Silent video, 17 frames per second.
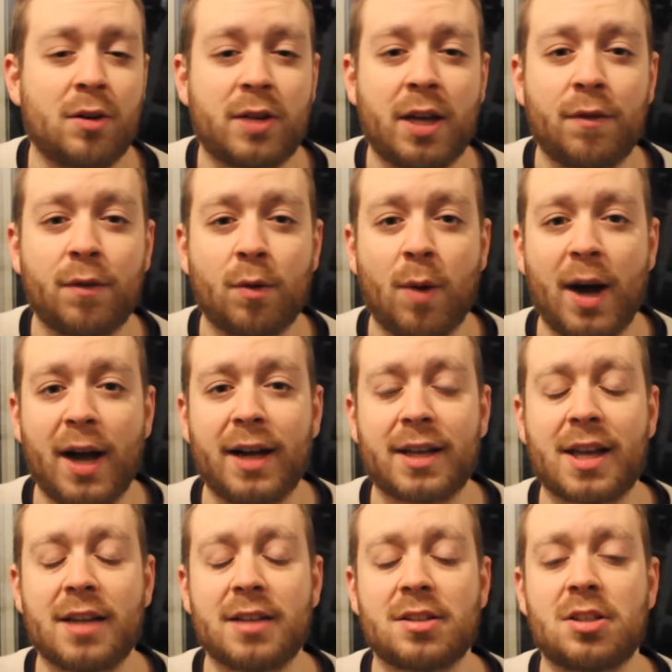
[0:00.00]
Giveaway
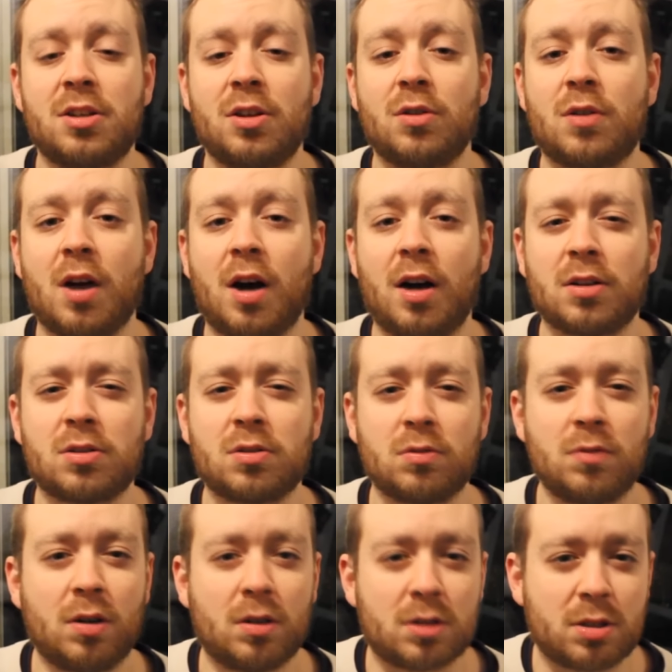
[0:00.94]
against
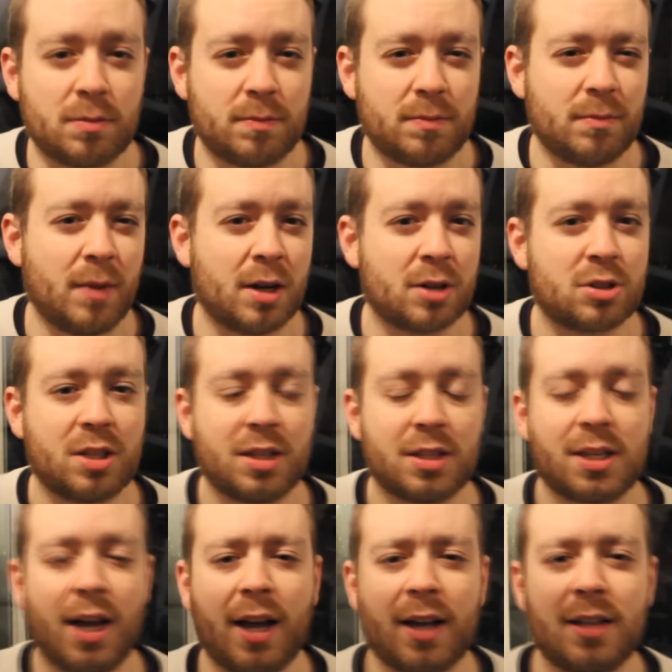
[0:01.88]
Newcastle. Not so much the
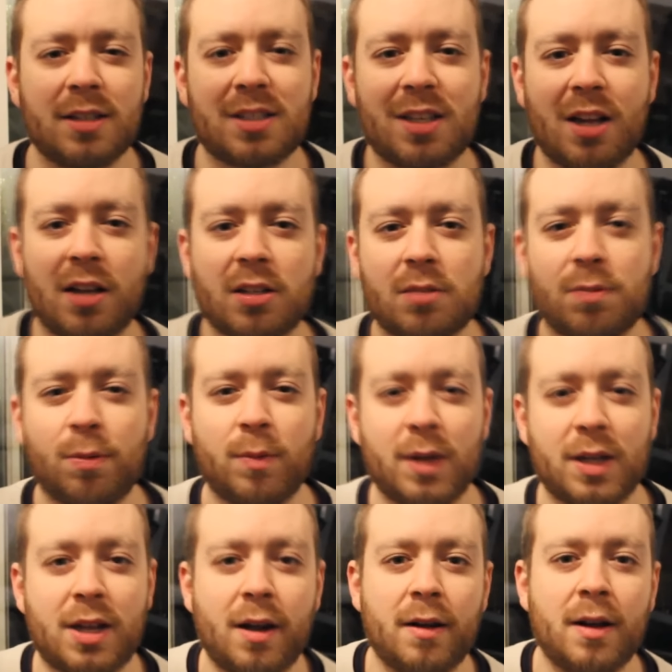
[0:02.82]
attacking sense, but
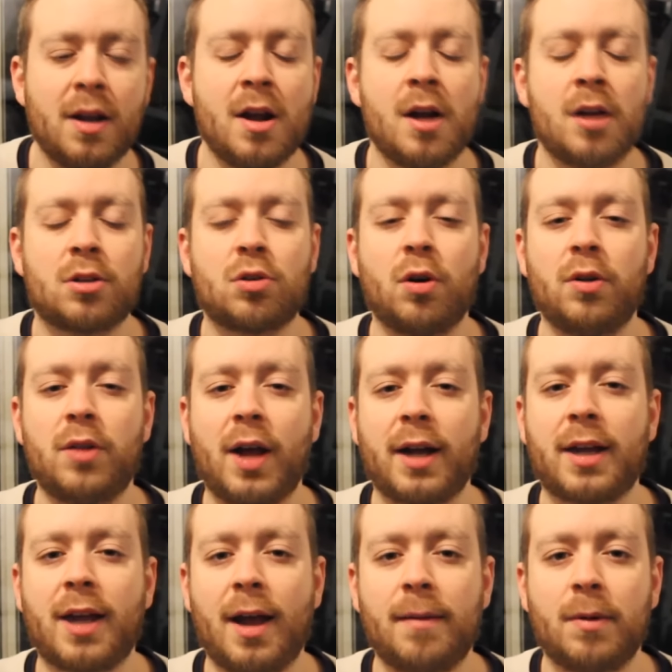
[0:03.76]
we threw
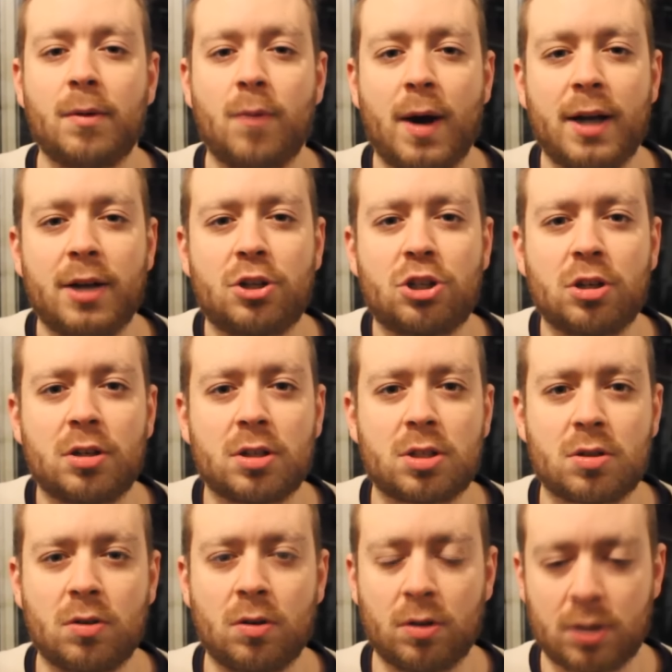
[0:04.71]
that game away. Should have
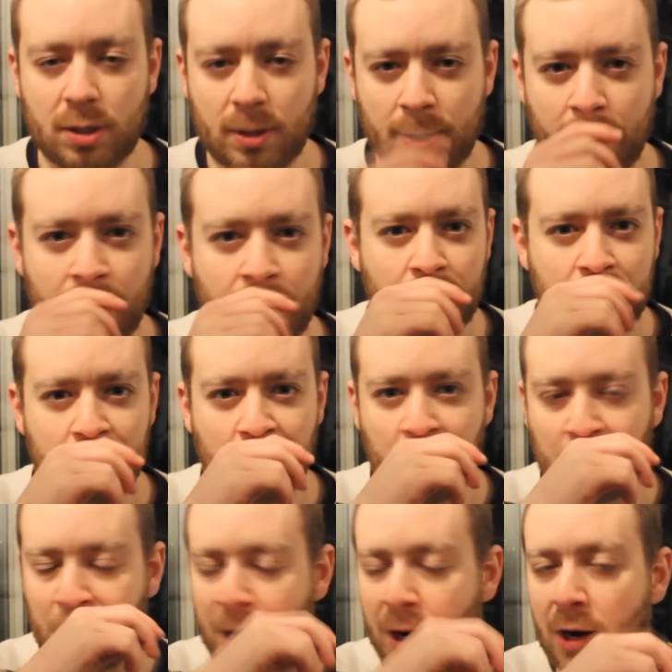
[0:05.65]
scored
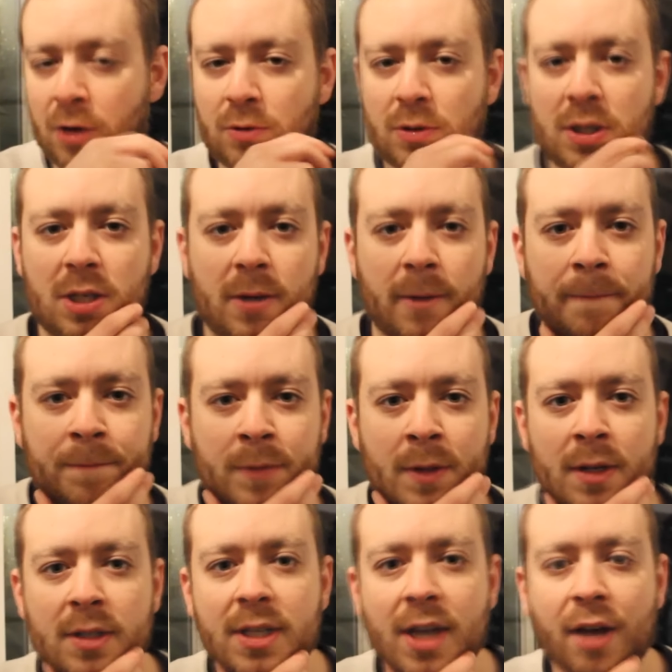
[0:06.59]
more goals.
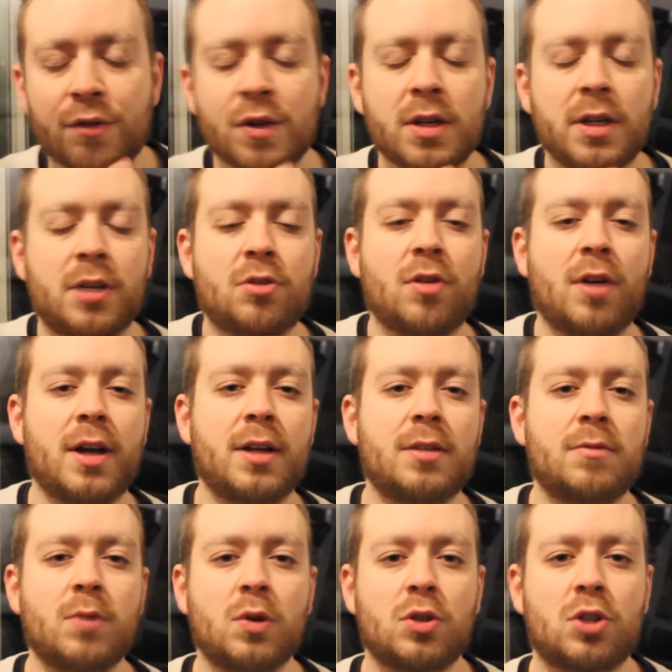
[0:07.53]
Definitely
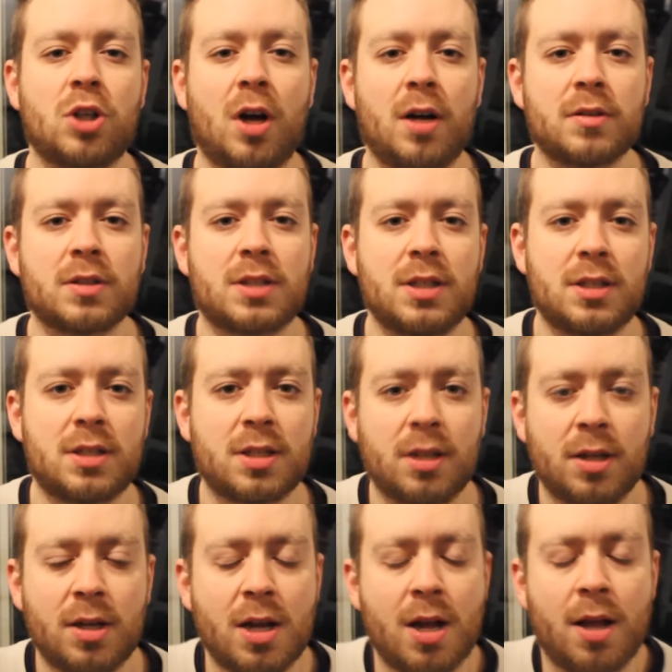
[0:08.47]
created more
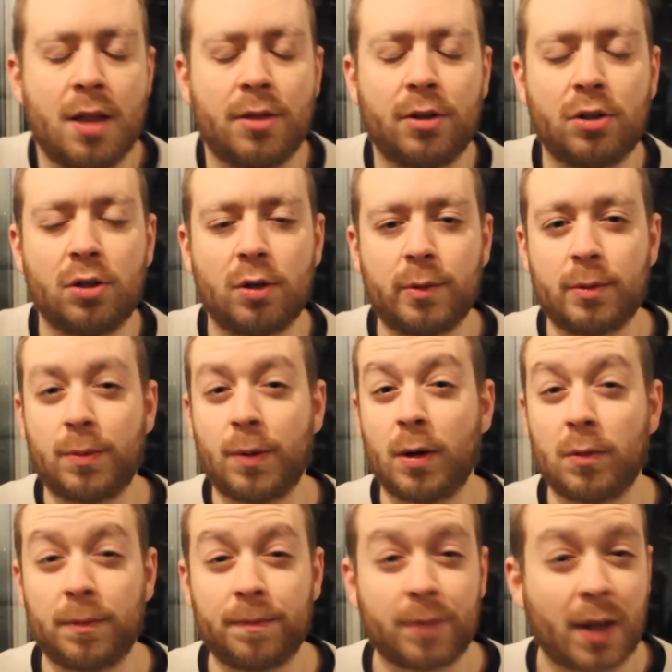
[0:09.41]
chances than normal.
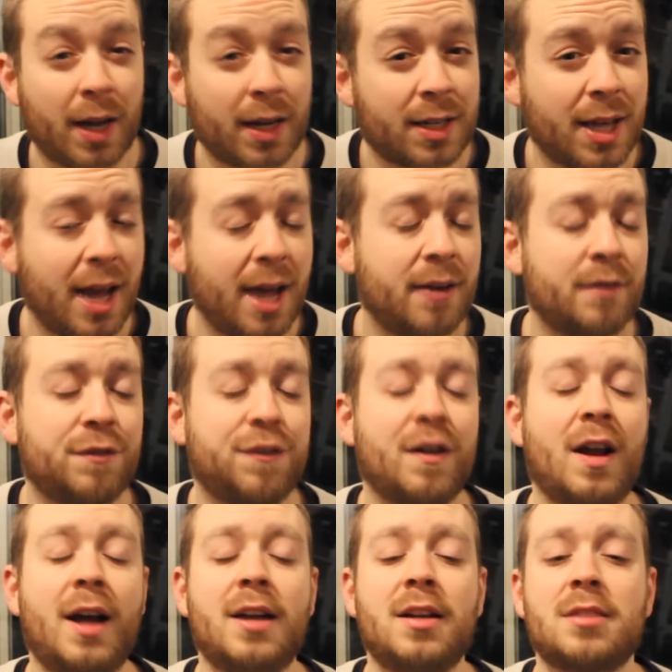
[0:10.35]
But again,
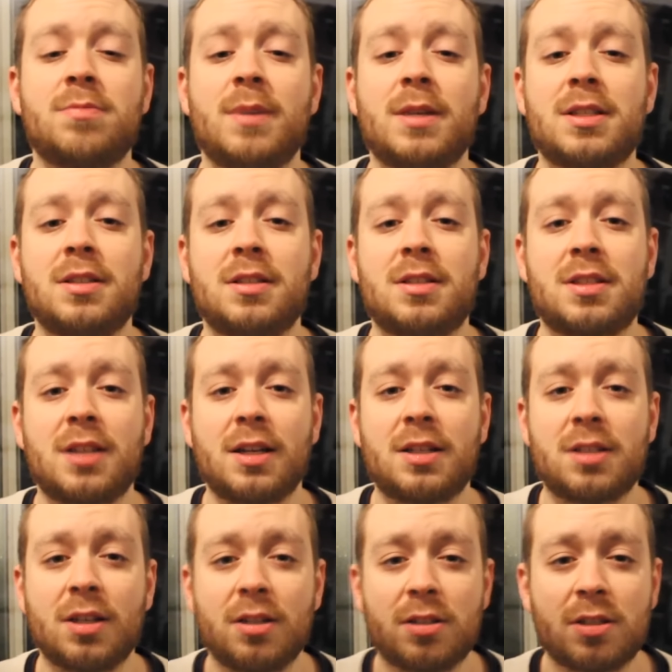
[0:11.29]
Fellaini's missing
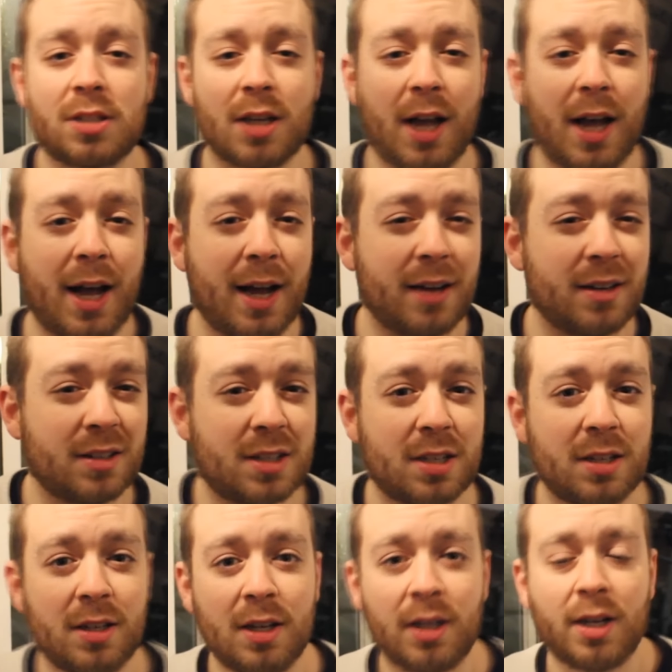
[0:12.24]
sitters. And
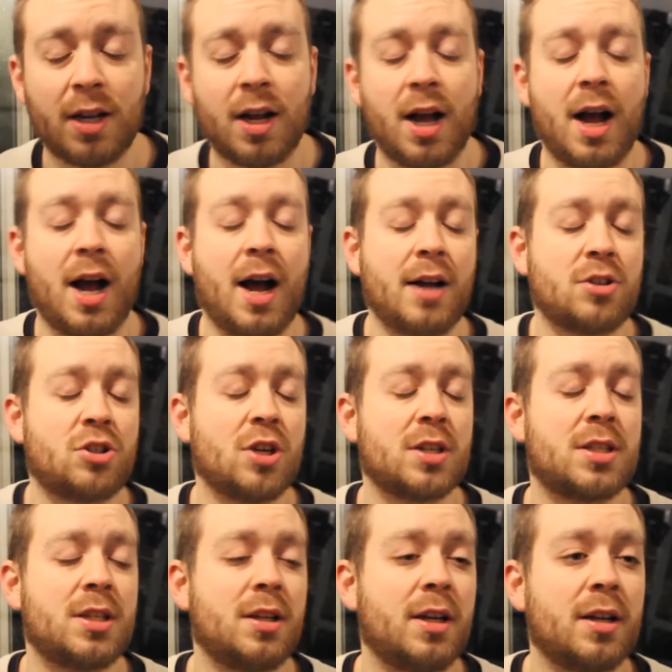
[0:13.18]

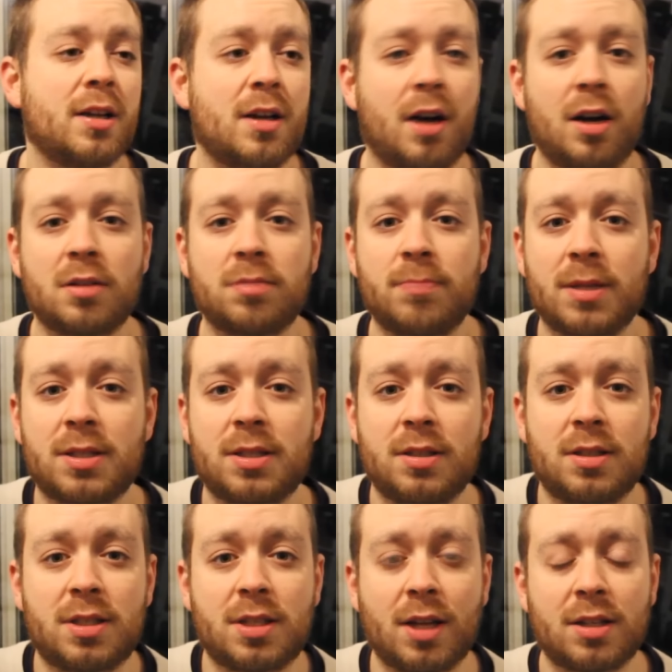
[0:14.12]
Jesse Lingard
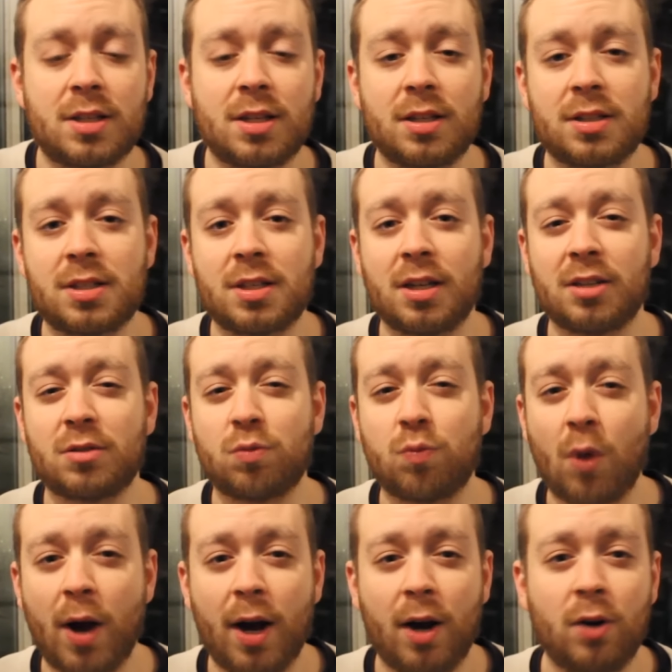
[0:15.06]
missing sitters as
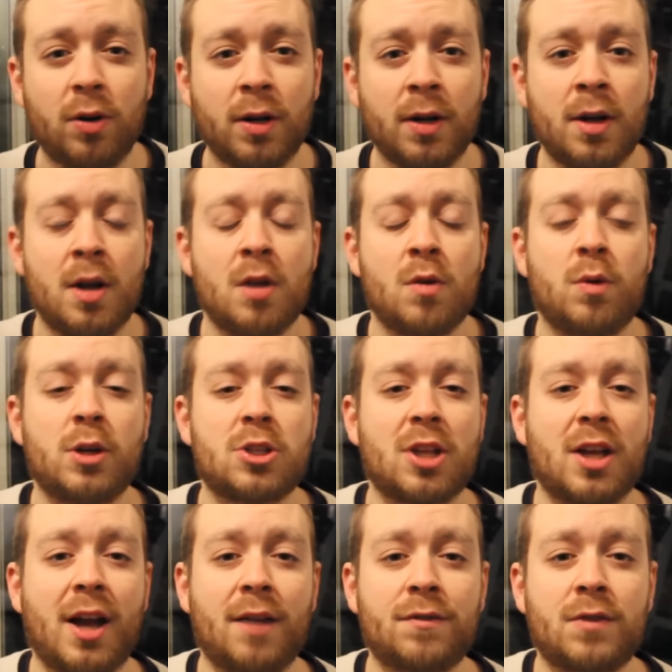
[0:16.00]
well, which
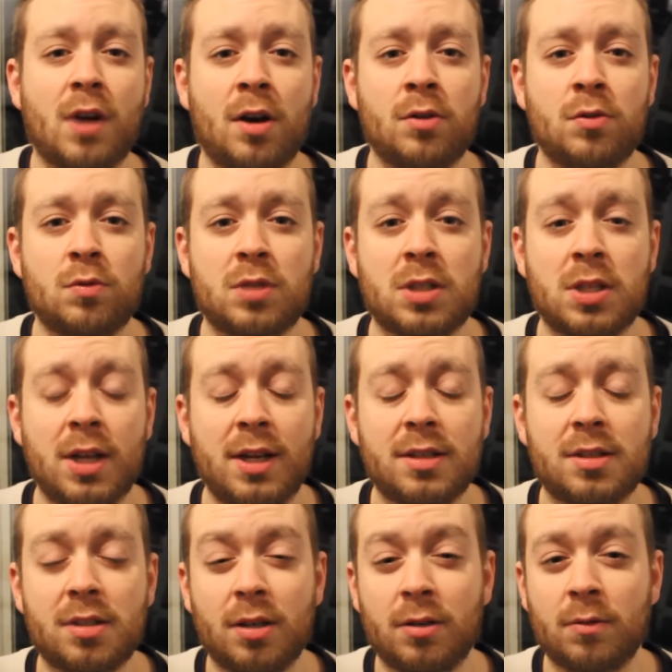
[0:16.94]
they have done all
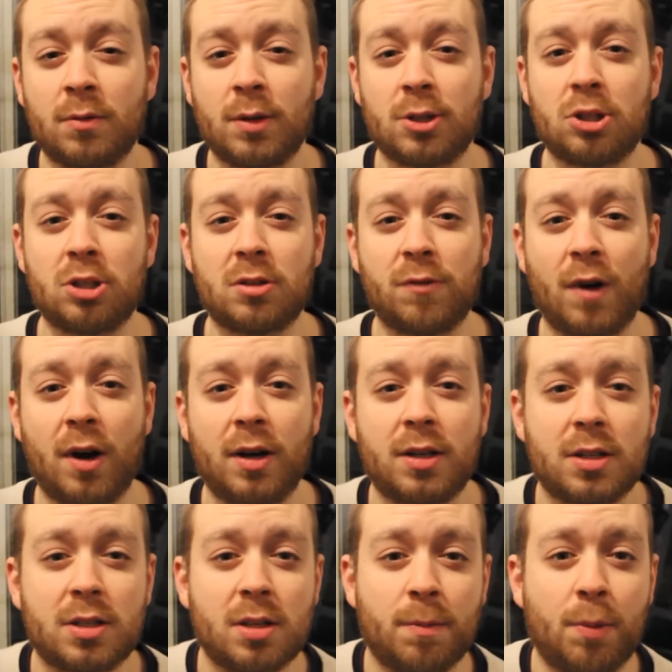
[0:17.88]
season, which is
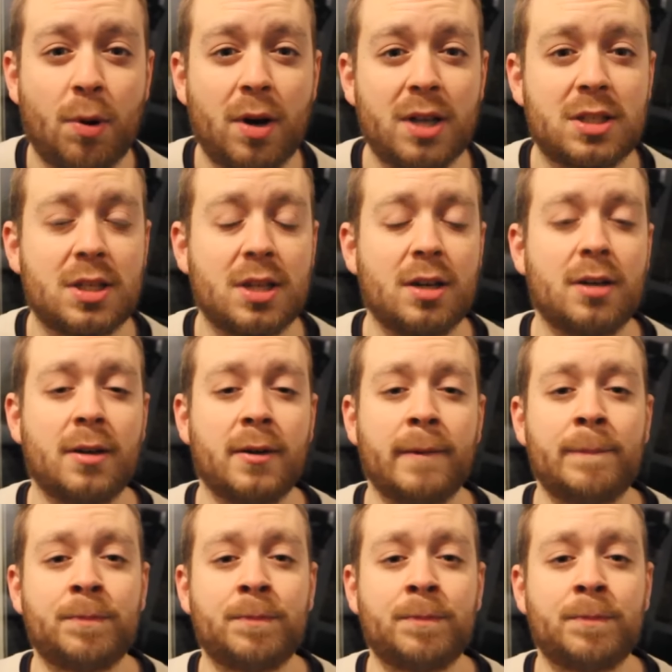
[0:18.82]
very disappointing.